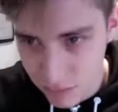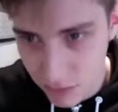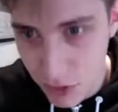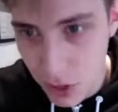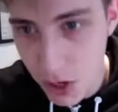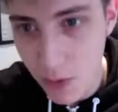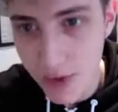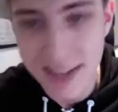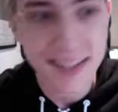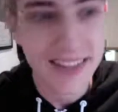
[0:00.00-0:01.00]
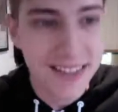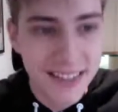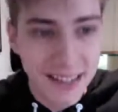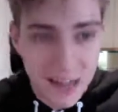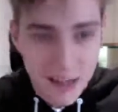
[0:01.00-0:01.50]
looking quite
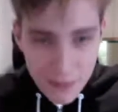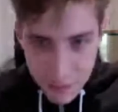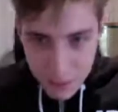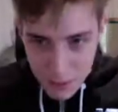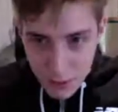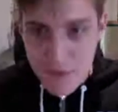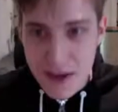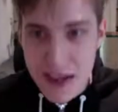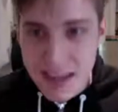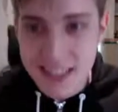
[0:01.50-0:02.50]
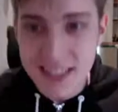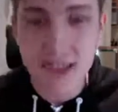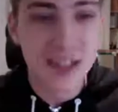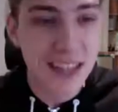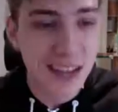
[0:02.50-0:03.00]
fierce,
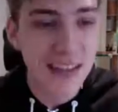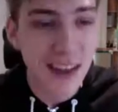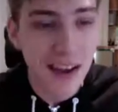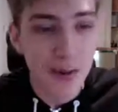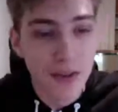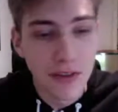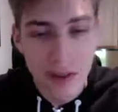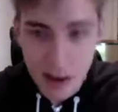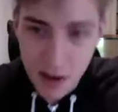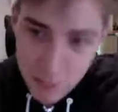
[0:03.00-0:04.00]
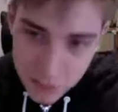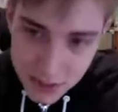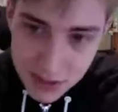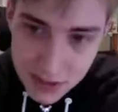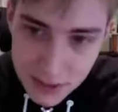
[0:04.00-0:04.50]
just sitting there with his
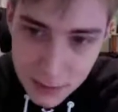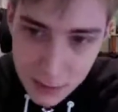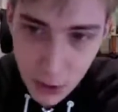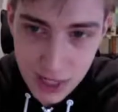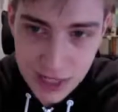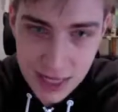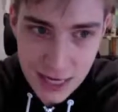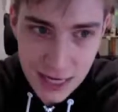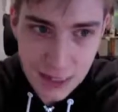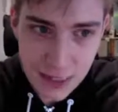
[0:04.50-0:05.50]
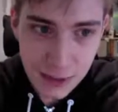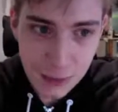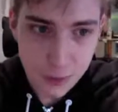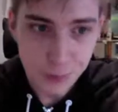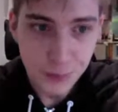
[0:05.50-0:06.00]
arms on his knees,
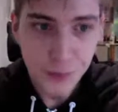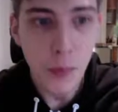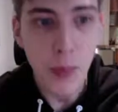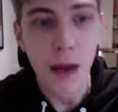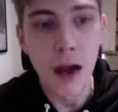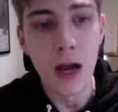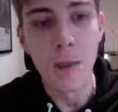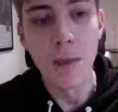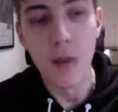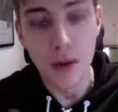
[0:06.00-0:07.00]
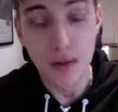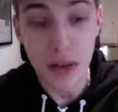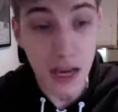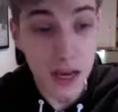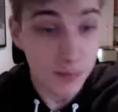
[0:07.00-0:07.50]
wearing the
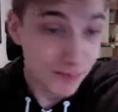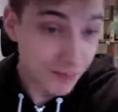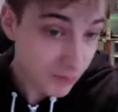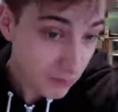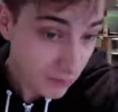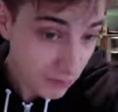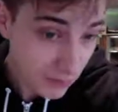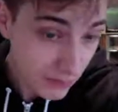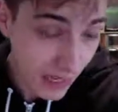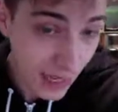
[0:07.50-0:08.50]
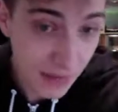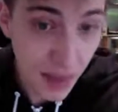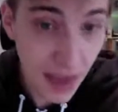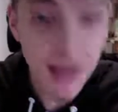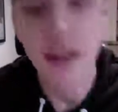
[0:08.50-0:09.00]
kit. And
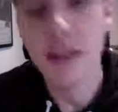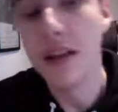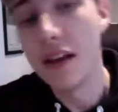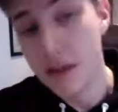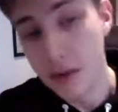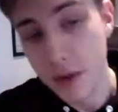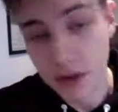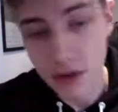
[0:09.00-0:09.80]
then there's a picture